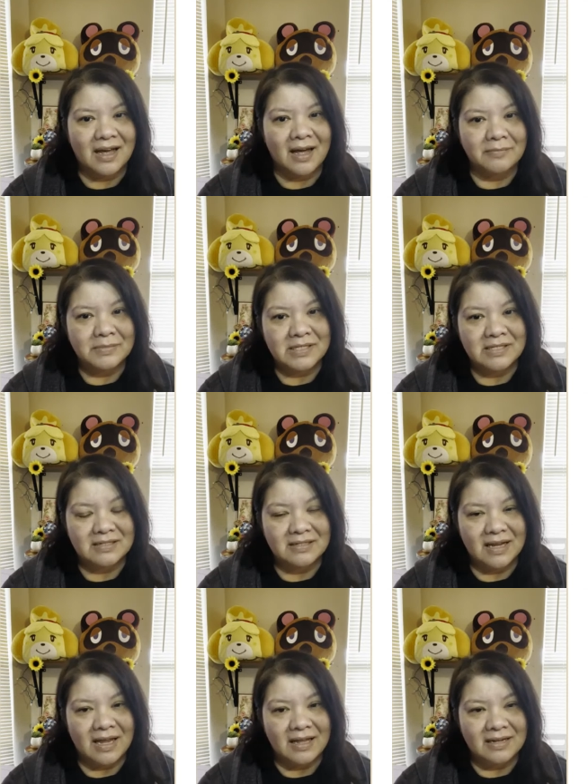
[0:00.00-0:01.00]
I'm
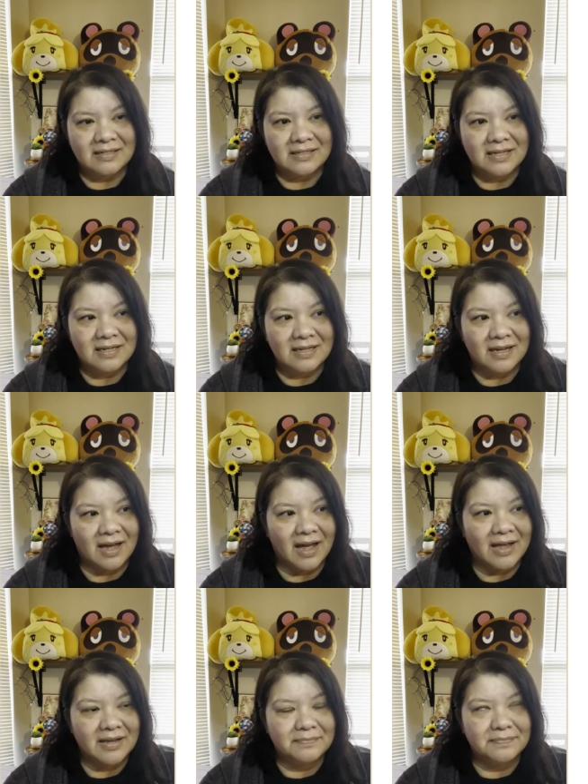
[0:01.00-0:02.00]
and
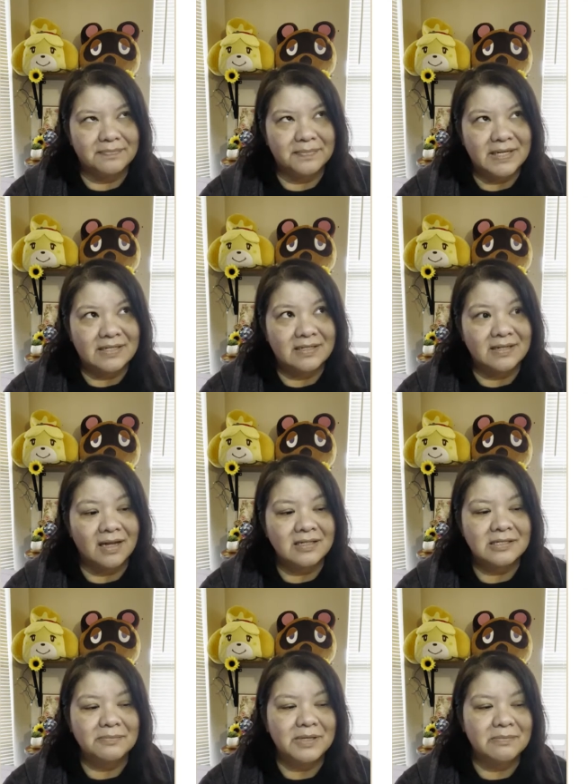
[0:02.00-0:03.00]
I it's not
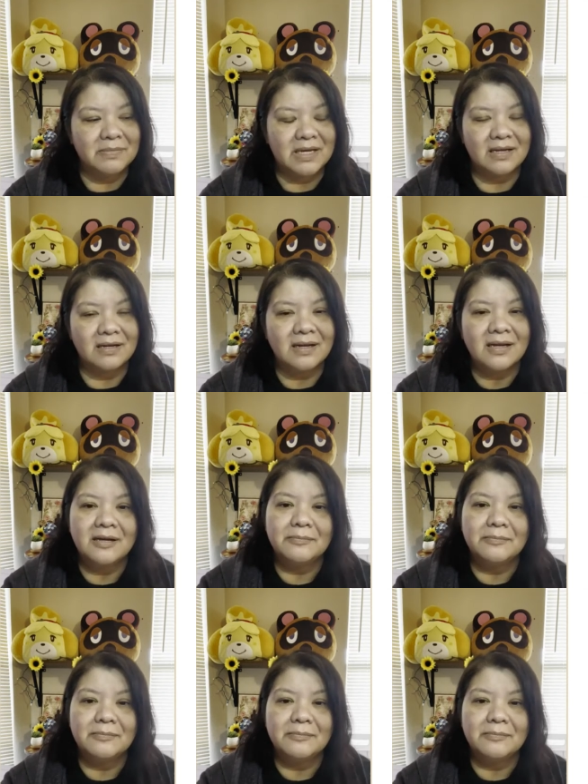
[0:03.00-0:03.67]
to be mean,